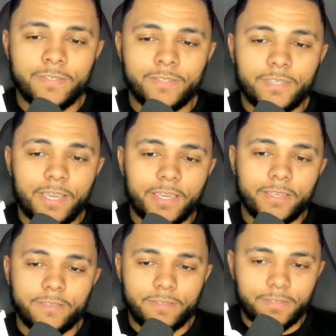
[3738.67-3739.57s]
Yeah.
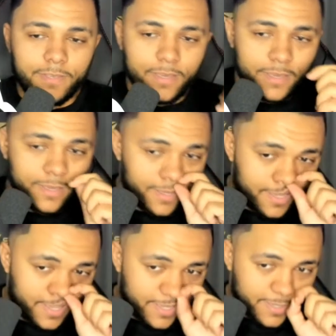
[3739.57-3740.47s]

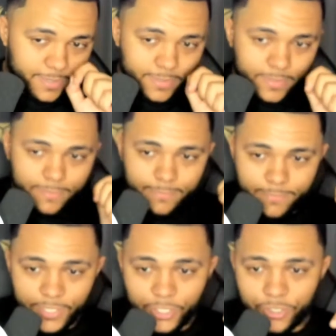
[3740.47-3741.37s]
But
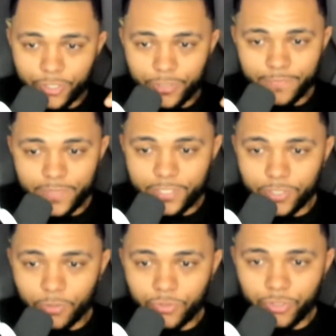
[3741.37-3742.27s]
it's true. It's
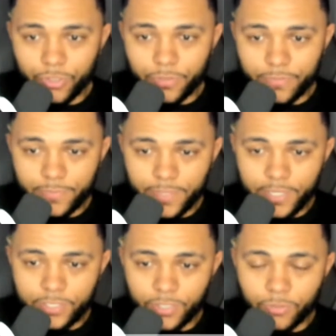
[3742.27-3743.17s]
so true. It
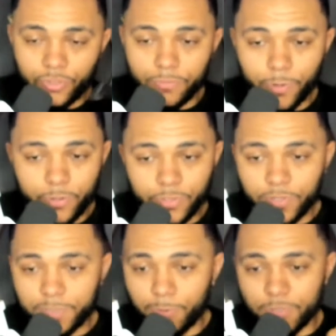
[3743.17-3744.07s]
is so true. Pros Only
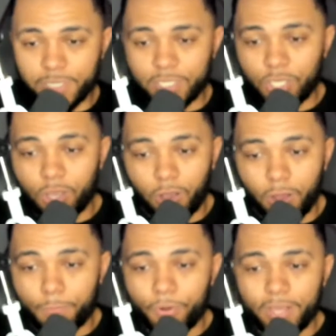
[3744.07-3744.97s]
Sports says you
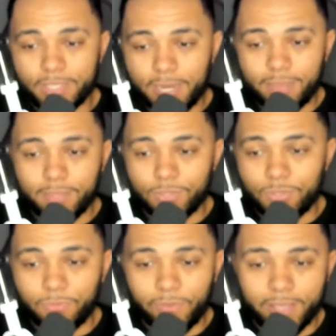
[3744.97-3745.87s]
can't predict anything
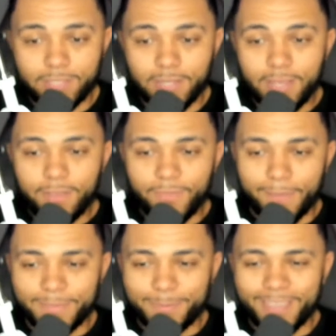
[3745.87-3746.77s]
too fast. Fab
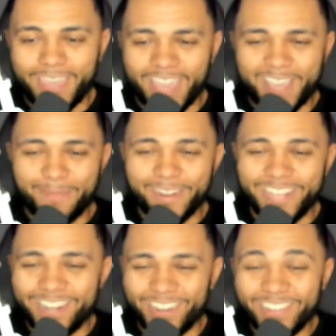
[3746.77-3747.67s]
has been getting community
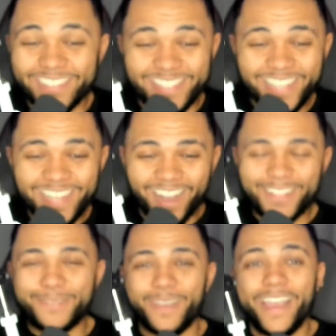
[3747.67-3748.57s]
notes on
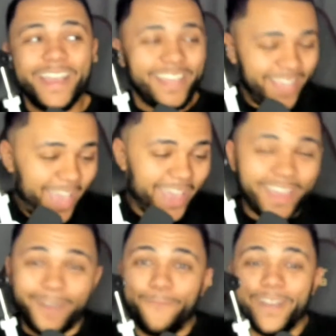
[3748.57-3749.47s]
Twitter. Yeah, I thought